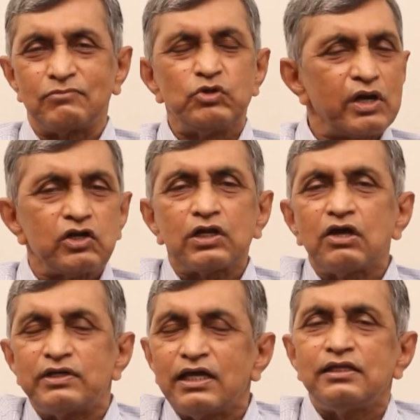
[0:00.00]
You cannot
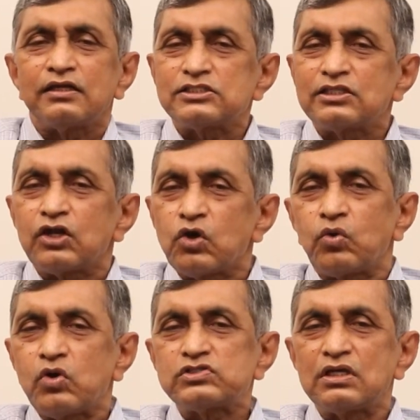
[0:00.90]
have daily rasta
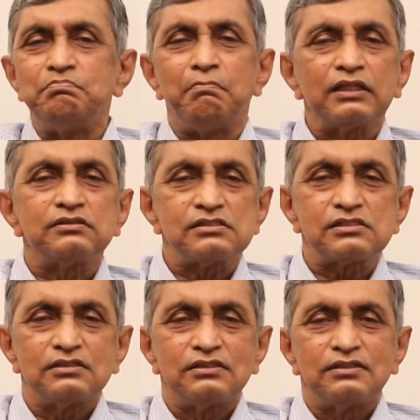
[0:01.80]
rocos and
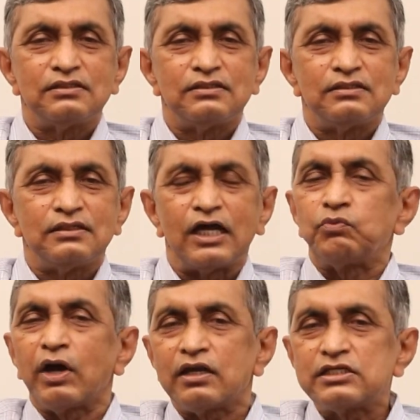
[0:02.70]
buns and
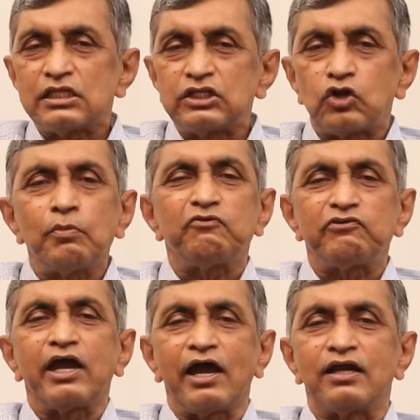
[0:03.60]
violence at the drop of
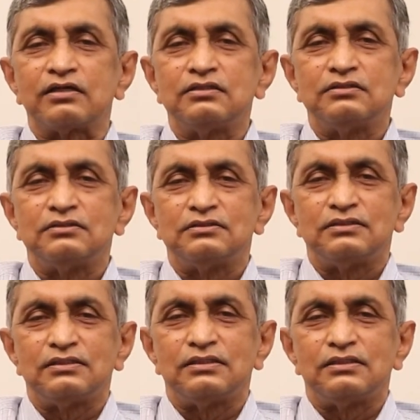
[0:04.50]
a hat
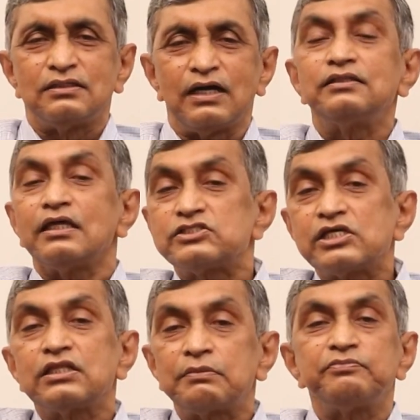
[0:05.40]
and then
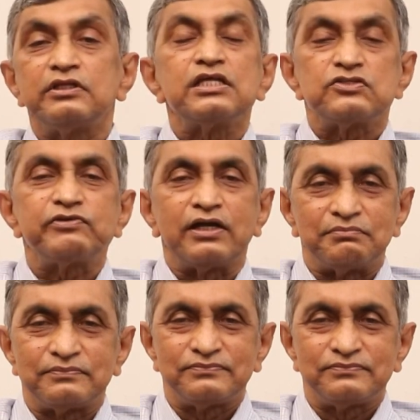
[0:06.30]
say that there is freedom.